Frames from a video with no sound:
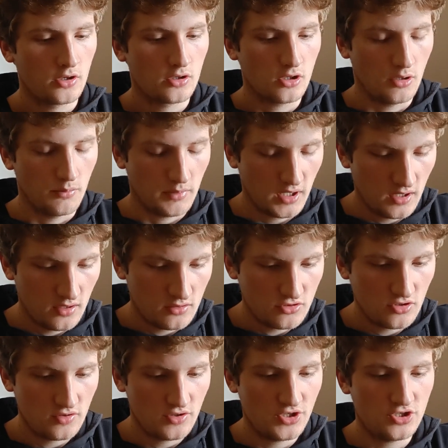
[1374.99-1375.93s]
Come
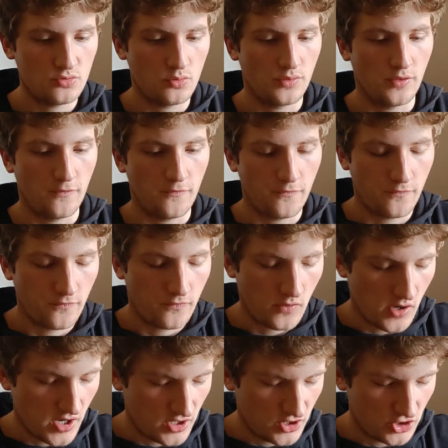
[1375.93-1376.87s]
into this with a
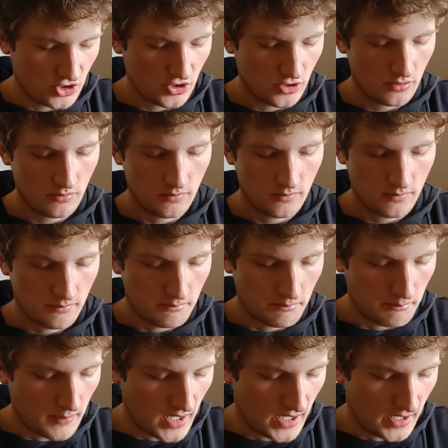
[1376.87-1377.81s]
fresh
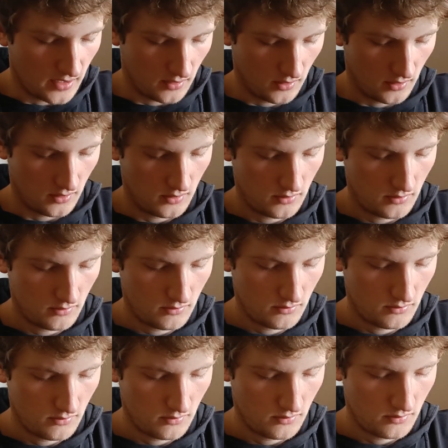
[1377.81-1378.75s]
mind.
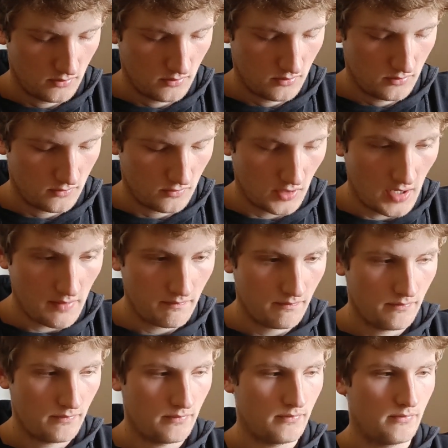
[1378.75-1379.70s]
Right?